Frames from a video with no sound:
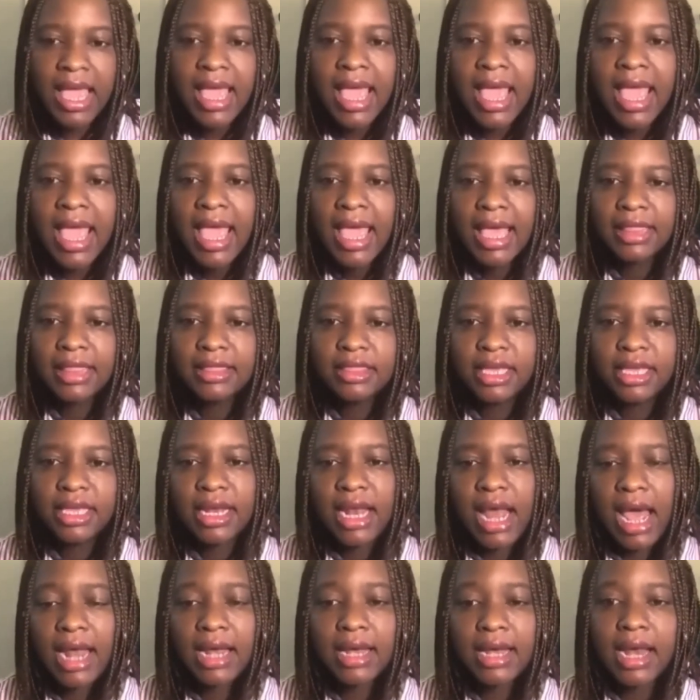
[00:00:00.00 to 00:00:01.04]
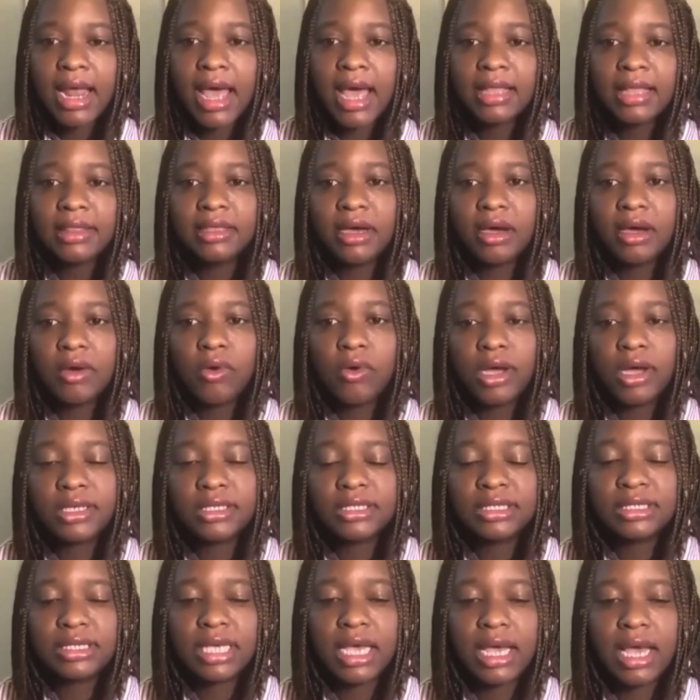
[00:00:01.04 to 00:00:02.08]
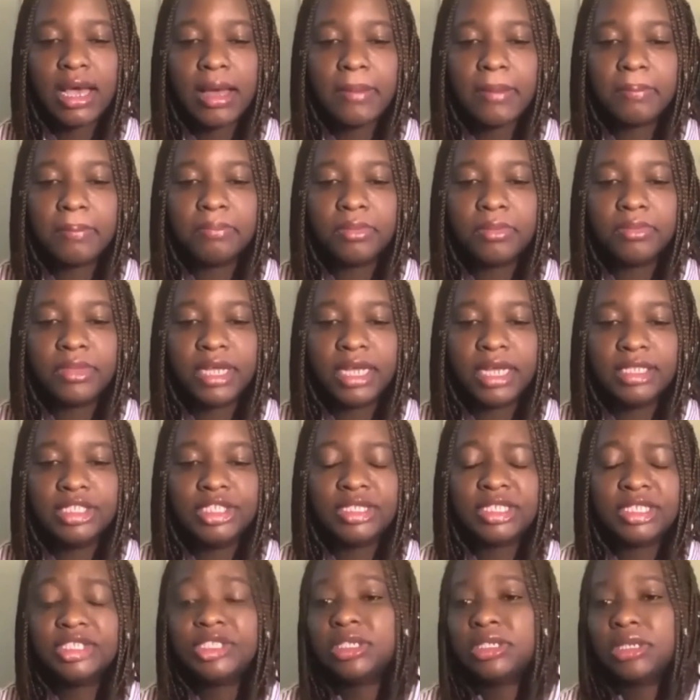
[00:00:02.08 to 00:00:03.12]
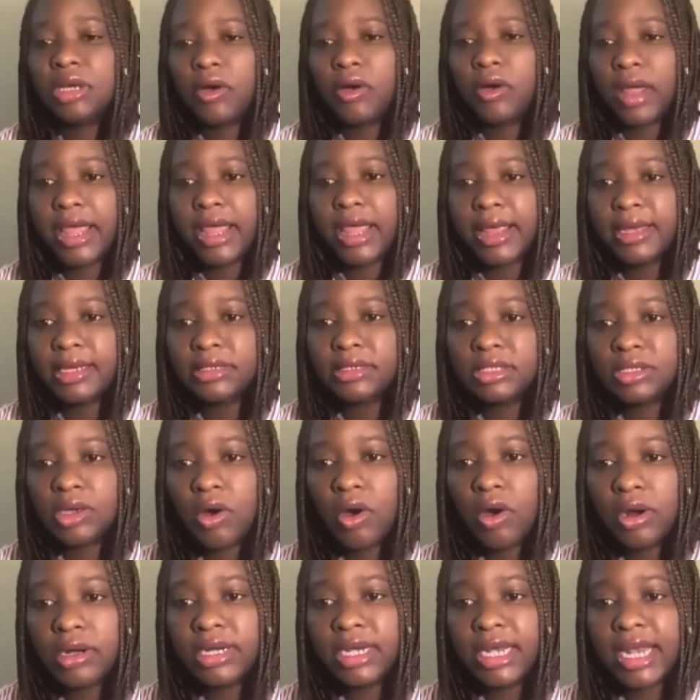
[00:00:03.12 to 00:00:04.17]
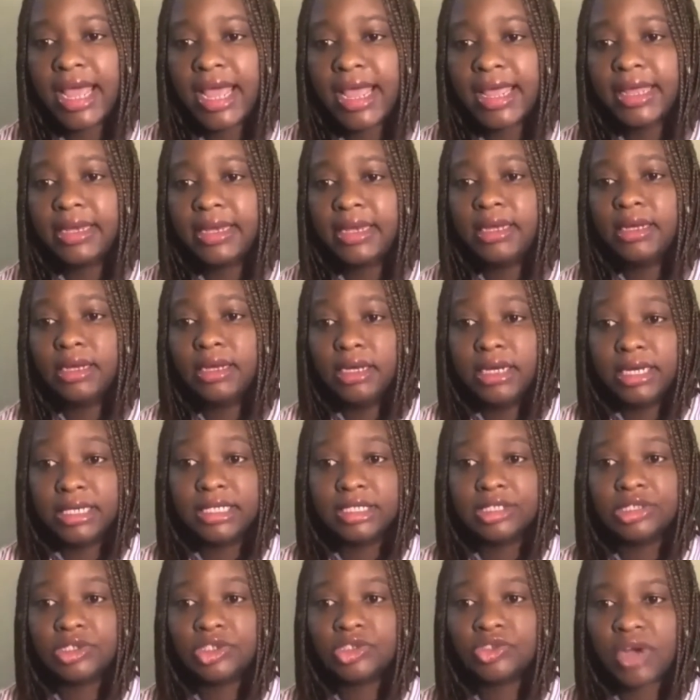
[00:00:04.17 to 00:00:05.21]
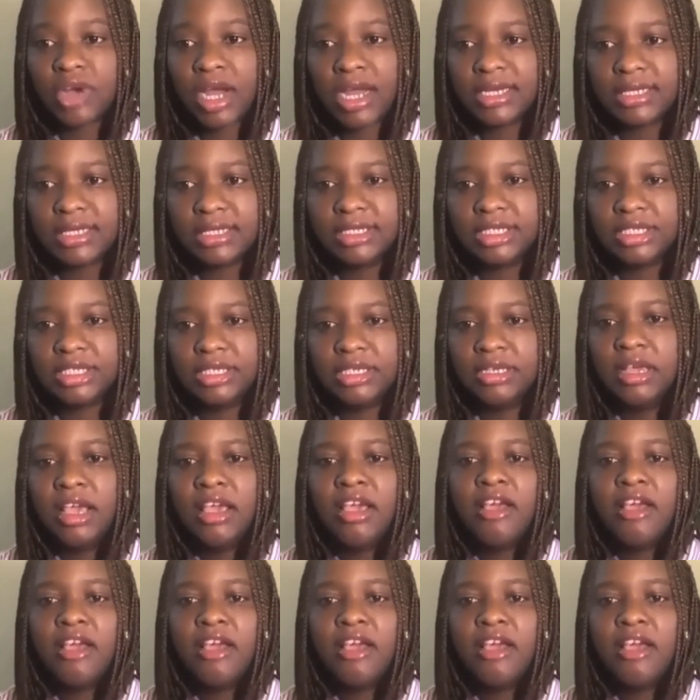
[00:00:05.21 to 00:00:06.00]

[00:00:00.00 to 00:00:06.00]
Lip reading: and then another was a digital and online learning strategy